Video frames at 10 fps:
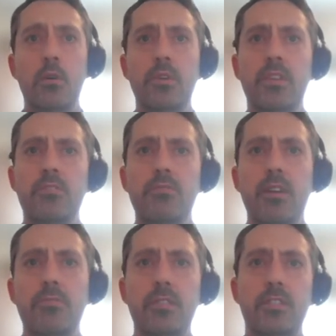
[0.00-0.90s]
With this
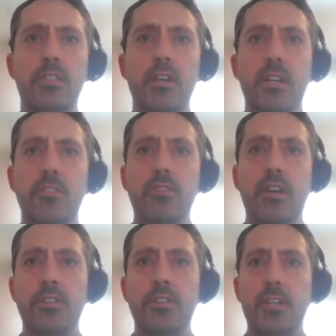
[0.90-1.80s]
reference design
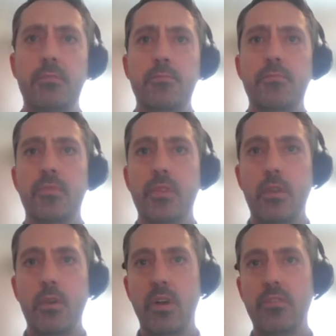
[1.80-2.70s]
strategy,
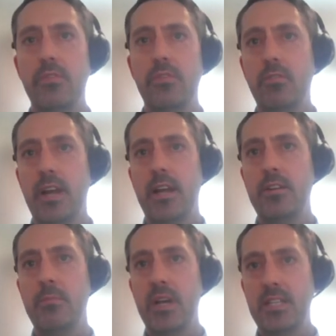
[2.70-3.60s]
once we've
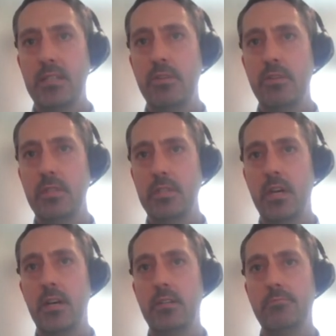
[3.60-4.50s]
created a base build
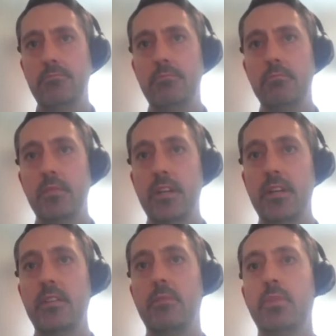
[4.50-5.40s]
design, it
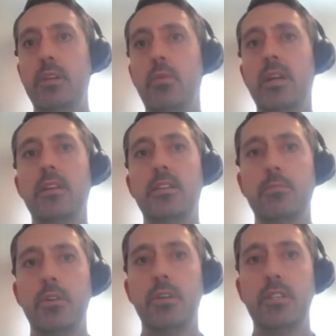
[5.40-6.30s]
can then be quickly
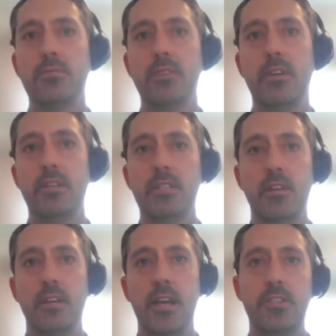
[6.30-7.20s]
deployed to various
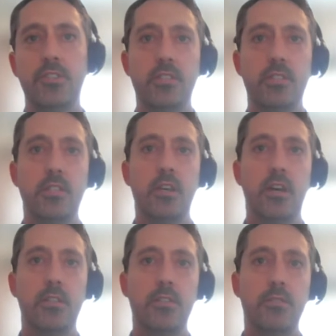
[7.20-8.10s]
locations and
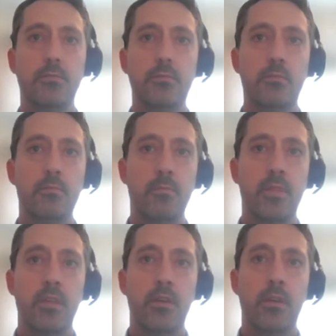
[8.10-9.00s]
sites.
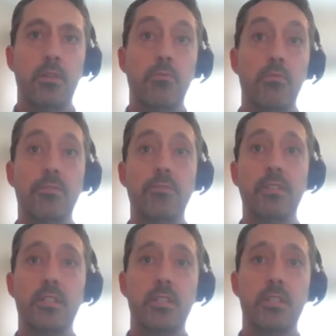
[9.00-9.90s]
The
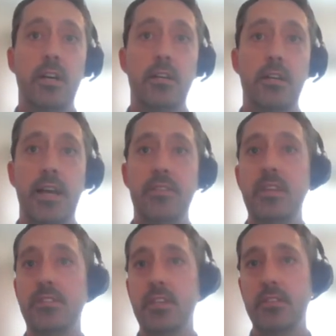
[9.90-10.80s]
reference design and
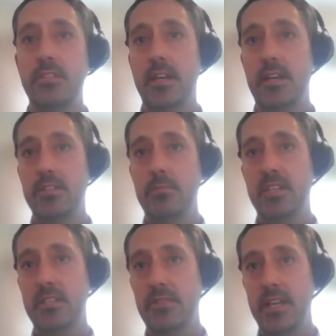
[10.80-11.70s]
the associated
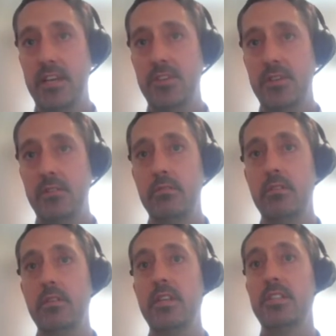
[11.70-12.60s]
specification
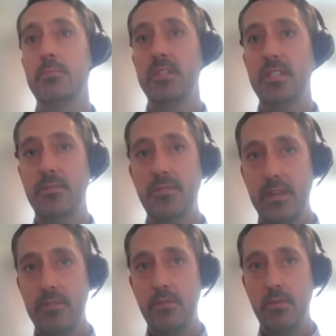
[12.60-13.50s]
is specific
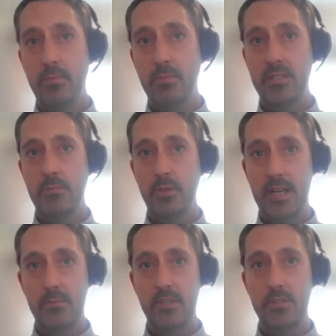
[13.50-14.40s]
for repeatable
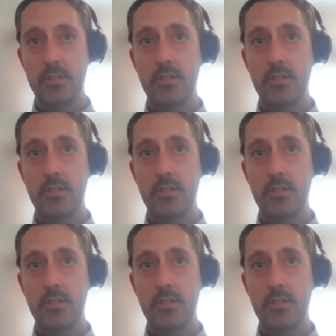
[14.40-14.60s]
elements